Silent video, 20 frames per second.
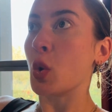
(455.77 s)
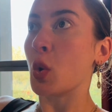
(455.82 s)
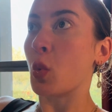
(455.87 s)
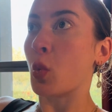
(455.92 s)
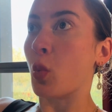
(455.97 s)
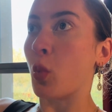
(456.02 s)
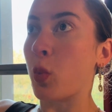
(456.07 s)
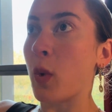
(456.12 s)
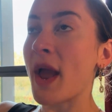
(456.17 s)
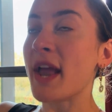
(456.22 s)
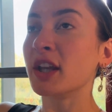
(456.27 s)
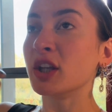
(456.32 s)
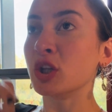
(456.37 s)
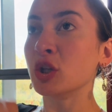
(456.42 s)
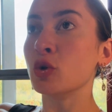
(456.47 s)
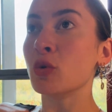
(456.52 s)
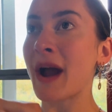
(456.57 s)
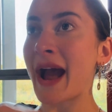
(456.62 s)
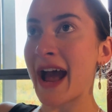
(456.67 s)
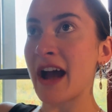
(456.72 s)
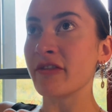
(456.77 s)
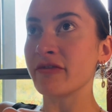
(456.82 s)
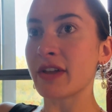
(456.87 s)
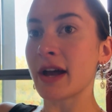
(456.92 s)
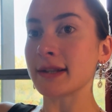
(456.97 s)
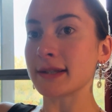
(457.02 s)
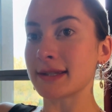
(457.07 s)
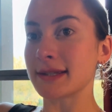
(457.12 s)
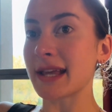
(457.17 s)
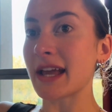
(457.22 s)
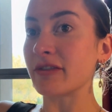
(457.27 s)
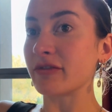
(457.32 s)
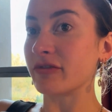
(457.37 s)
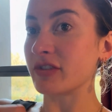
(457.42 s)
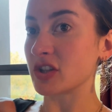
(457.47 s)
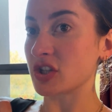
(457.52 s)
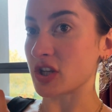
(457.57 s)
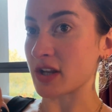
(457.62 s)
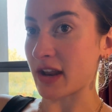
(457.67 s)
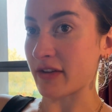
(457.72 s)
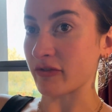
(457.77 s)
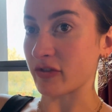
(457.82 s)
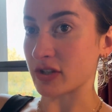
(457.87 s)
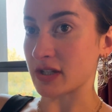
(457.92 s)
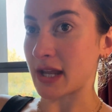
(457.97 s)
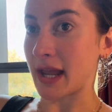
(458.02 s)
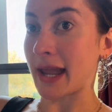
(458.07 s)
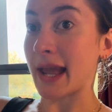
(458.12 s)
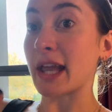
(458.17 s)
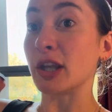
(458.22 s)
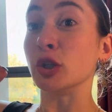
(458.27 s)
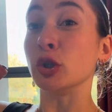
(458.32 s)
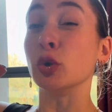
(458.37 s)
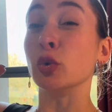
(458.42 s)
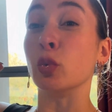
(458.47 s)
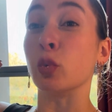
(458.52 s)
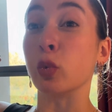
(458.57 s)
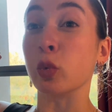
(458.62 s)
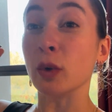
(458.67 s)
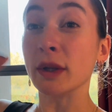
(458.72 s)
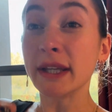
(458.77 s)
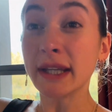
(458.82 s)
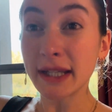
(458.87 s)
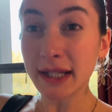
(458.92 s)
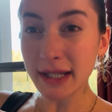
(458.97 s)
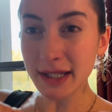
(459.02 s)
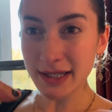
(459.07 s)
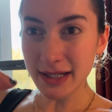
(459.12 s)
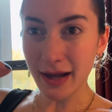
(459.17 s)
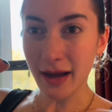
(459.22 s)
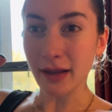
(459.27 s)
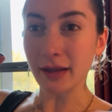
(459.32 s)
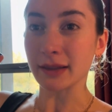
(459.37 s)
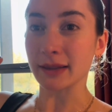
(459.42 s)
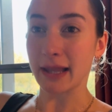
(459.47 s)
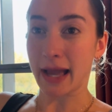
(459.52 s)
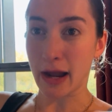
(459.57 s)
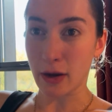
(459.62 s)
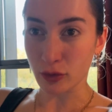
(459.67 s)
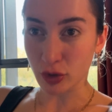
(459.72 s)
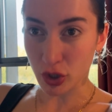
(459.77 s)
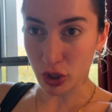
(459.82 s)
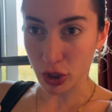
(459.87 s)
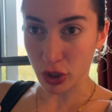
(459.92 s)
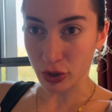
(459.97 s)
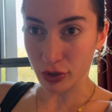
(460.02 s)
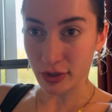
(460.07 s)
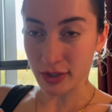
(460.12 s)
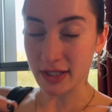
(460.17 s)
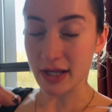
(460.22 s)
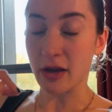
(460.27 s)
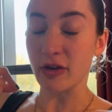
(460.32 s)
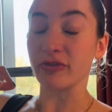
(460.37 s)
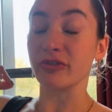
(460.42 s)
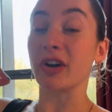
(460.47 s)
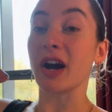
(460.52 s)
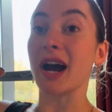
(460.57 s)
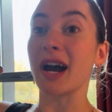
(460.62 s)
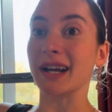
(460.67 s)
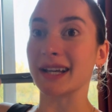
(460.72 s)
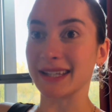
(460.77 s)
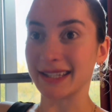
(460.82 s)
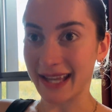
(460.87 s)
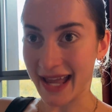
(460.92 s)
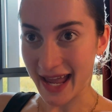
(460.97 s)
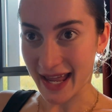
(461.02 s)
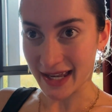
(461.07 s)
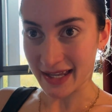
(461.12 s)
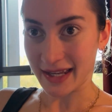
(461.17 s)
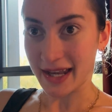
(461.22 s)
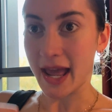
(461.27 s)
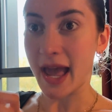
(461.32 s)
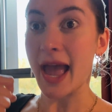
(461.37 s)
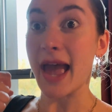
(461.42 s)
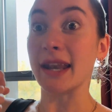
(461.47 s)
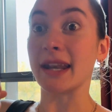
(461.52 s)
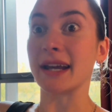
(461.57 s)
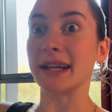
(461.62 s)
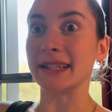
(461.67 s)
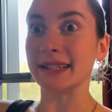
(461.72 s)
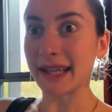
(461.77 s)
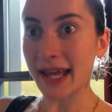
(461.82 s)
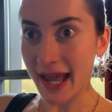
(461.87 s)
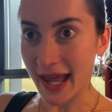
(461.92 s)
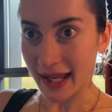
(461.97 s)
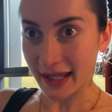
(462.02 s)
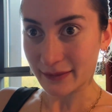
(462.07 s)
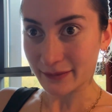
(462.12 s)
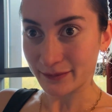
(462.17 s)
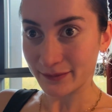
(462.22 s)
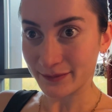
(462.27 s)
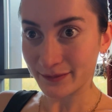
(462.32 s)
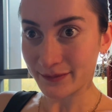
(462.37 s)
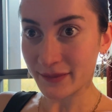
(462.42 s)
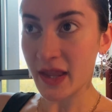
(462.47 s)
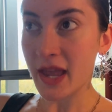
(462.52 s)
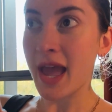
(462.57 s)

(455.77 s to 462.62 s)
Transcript: When you have that set vision every day and you read it aloud to yourself again and again